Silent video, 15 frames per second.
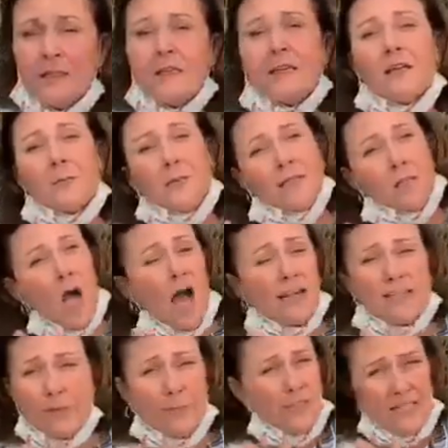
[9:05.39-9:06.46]
It'll be locked
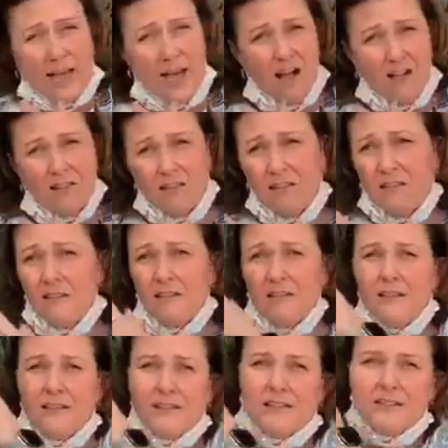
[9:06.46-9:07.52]
up until
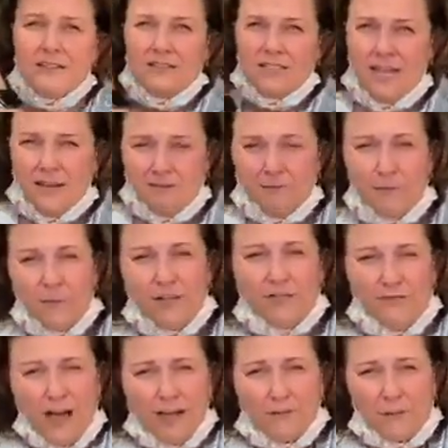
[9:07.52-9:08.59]

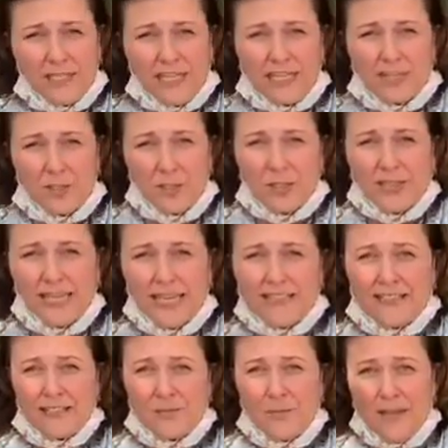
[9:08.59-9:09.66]
10:45 when kids are gonna get
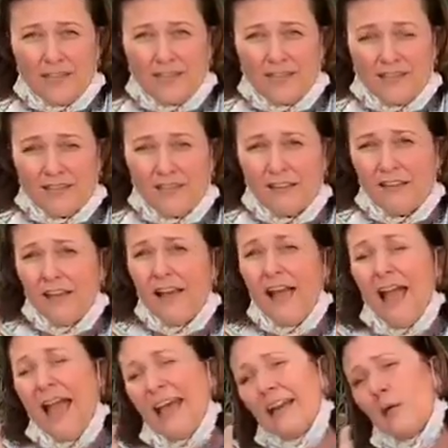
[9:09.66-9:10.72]
dismissed,
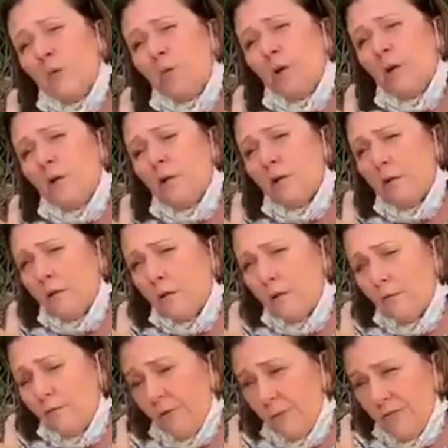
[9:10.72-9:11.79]
and it will
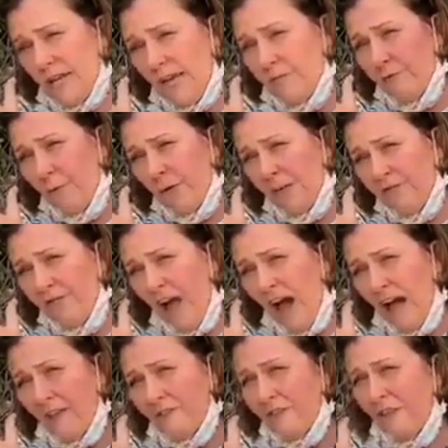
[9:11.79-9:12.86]
from
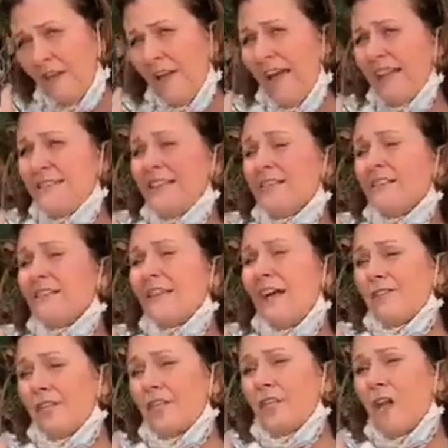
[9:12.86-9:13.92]
10:45 until
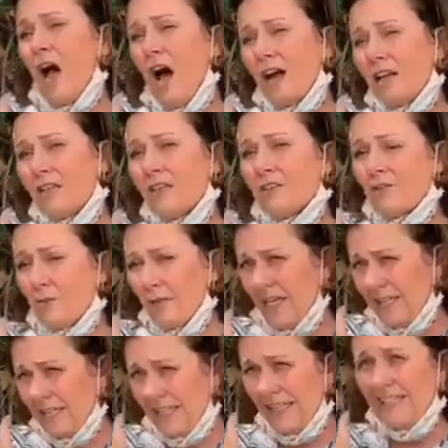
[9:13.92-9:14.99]
11 o'clock, so
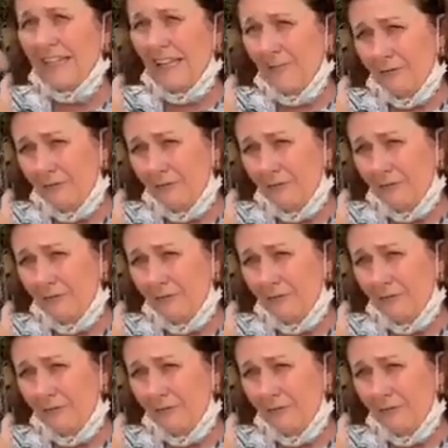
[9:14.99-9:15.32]
kids can leave.